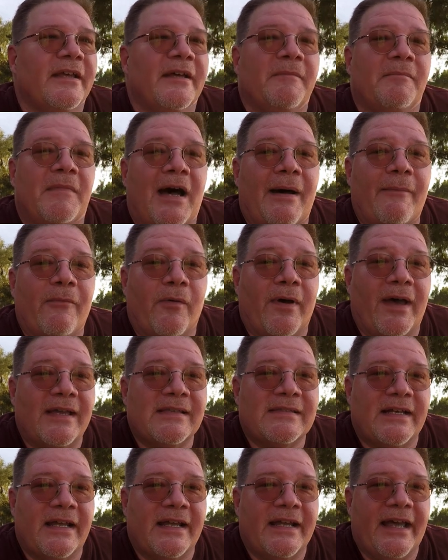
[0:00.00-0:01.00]
Mama
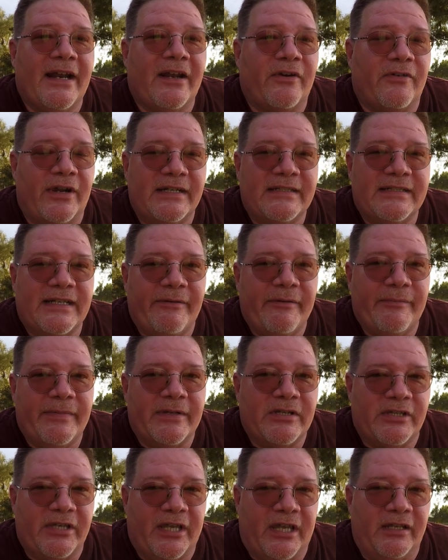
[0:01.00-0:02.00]
Wags and I had a great time in
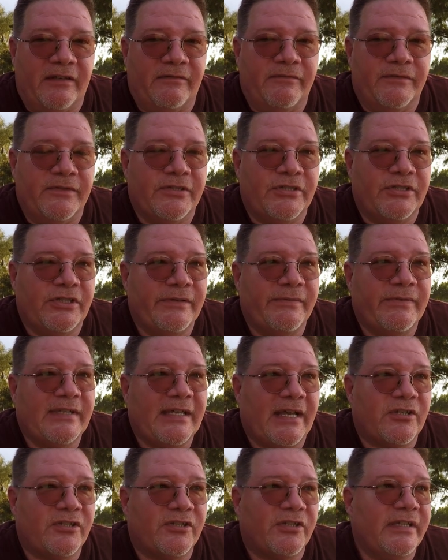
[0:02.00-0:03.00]
Michigan. She was
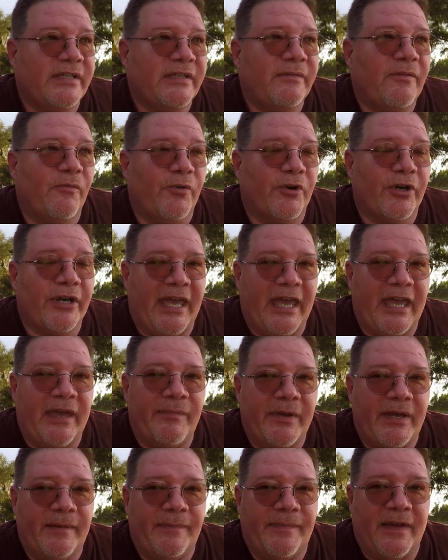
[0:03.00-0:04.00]
actually work
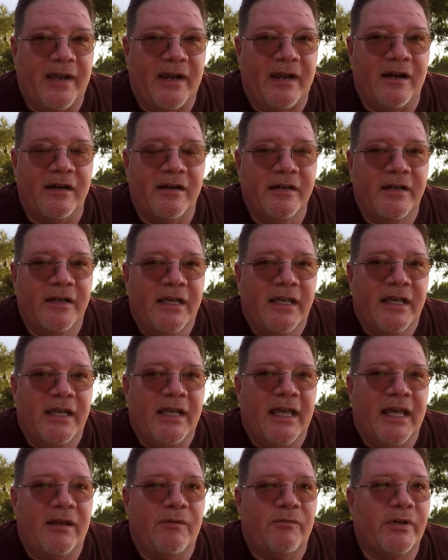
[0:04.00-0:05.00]
camping up there
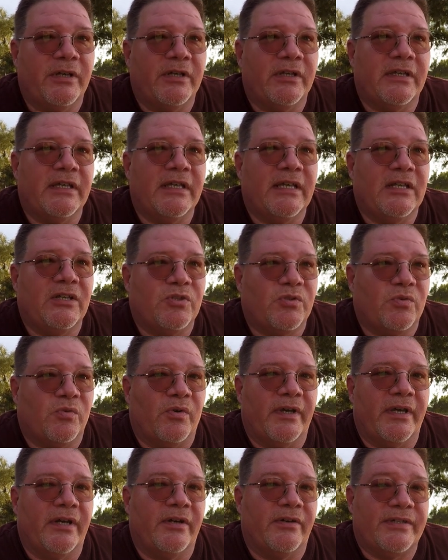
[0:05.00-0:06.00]
and really
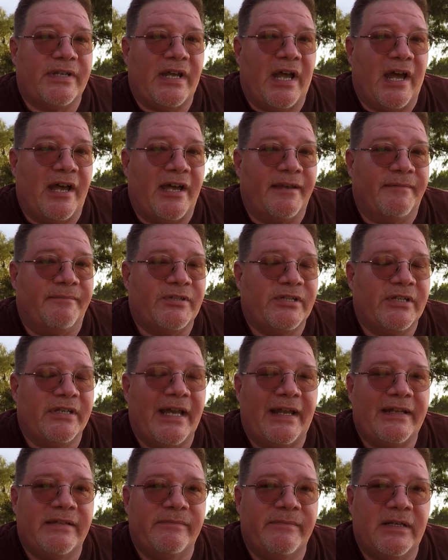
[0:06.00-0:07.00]
enjoyed her time. She
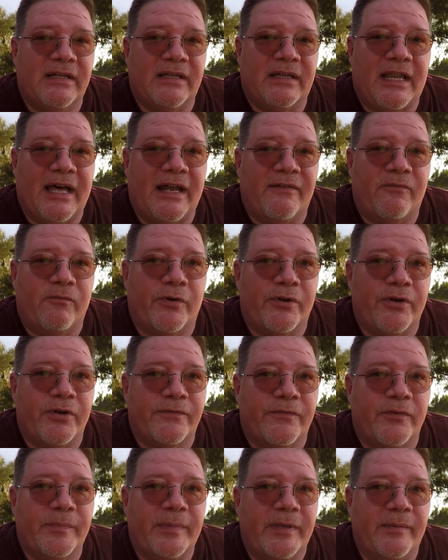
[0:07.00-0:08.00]
got to meet a lot of
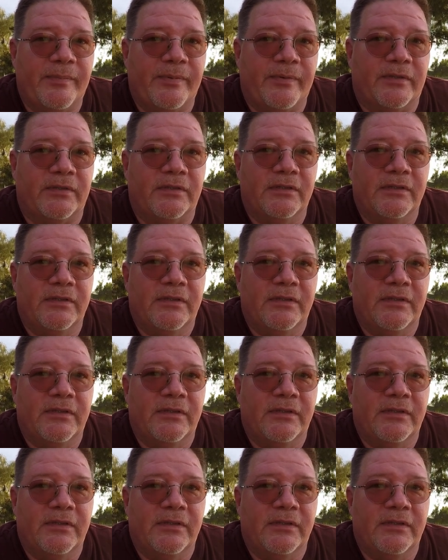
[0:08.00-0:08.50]
wonderful people